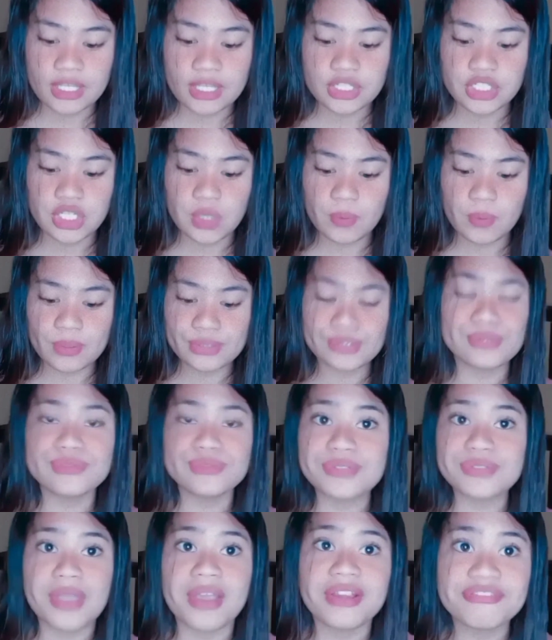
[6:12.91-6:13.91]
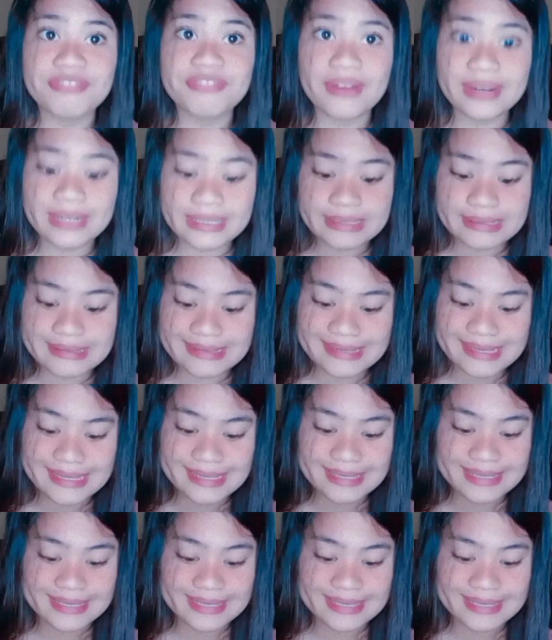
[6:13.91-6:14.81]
She was so terrified at this